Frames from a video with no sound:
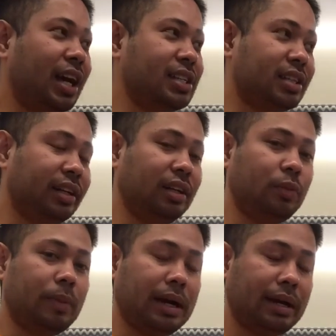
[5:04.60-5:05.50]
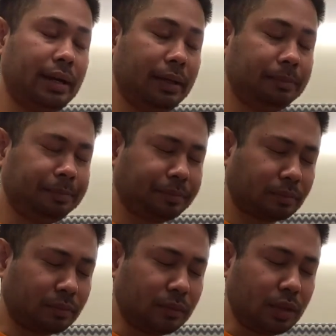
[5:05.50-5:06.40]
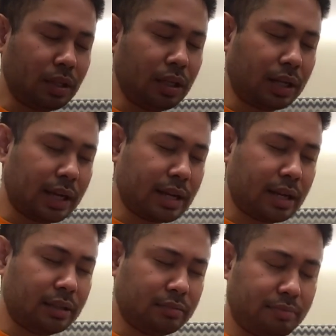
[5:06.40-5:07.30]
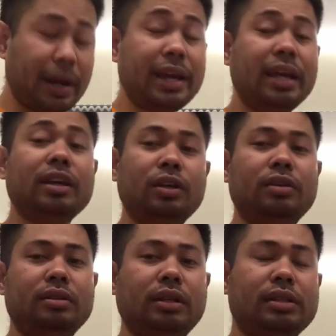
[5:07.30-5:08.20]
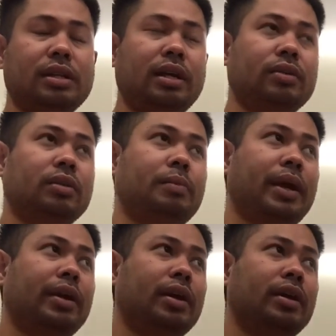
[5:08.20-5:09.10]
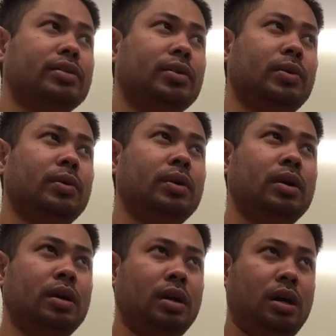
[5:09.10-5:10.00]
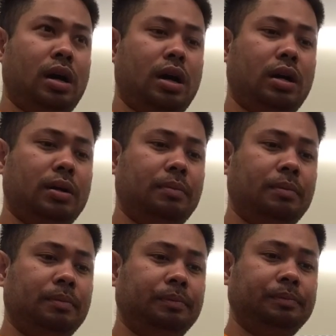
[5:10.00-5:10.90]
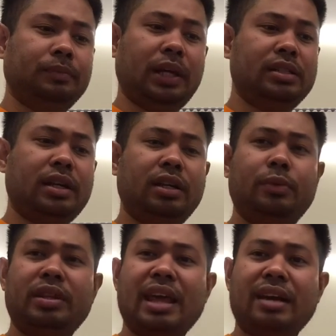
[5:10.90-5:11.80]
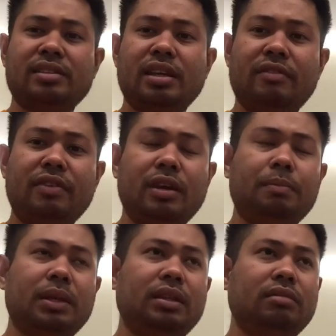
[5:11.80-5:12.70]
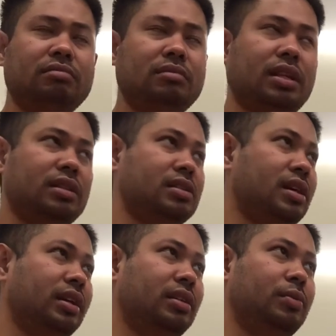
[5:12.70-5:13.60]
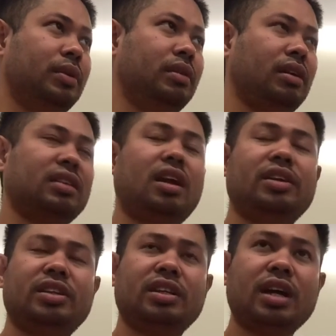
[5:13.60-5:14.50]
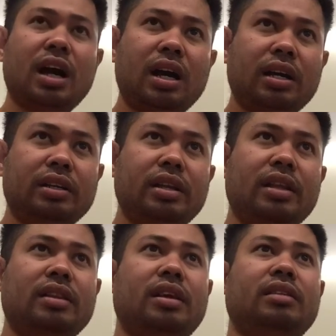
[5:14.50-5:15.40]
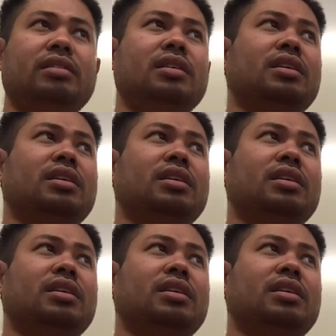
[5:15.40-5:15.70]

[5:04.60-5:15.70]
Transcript: I started by kanang praying yun. Nag-start ko prayer. So, I started with thanksgiving, but it started with acknowledging God, and then